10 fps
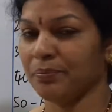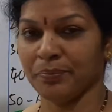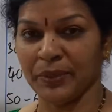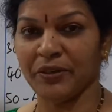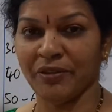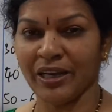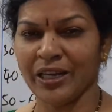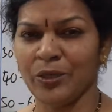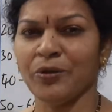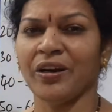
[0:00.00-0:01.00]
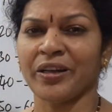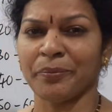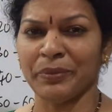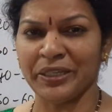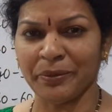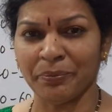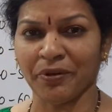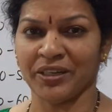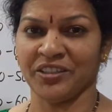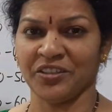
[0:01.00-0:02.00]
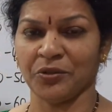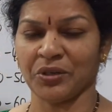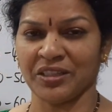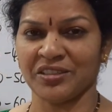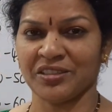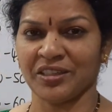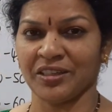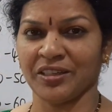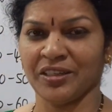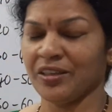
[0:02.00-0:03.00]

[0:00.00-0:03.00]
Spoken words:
Mid value or midpoint, you can say.